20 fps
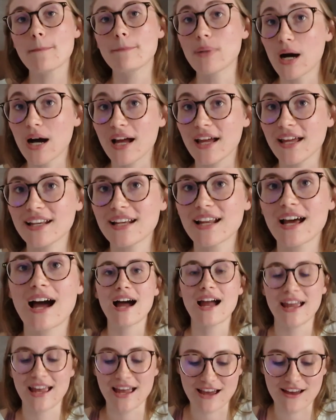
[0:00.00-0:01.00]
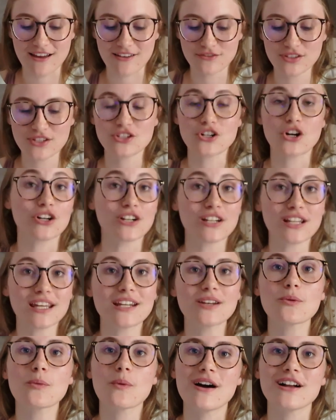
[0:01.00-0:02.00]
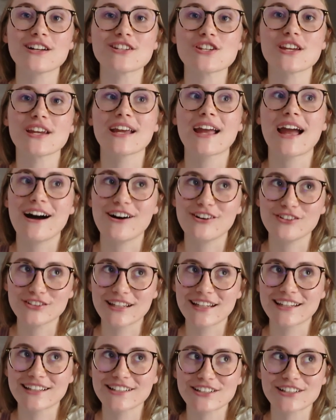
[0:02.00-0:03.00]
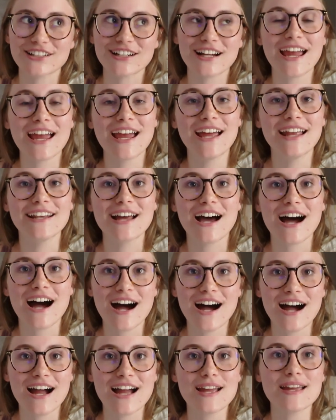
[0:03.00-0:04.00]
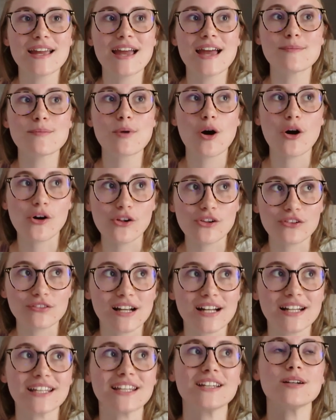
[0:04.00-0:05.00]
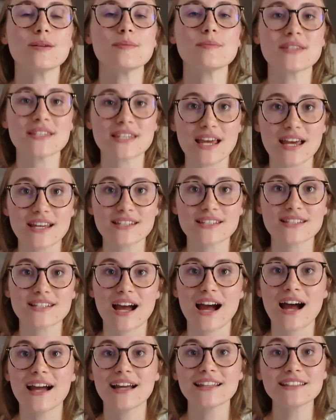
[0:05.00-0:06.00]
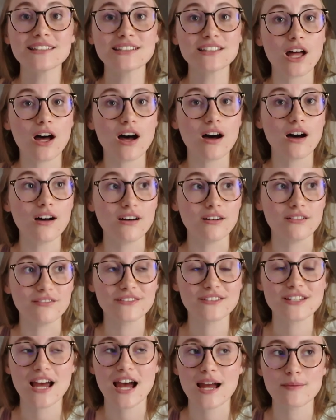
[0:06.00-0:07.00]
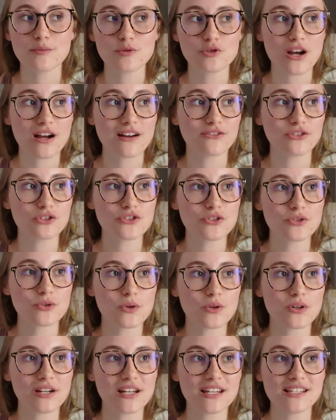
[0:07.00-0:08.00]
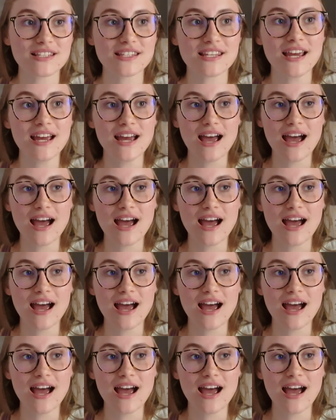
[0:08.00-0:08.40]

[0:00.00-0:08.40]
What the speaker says: but I have started watching Outlander and I am already obsessed. I love time travel stories.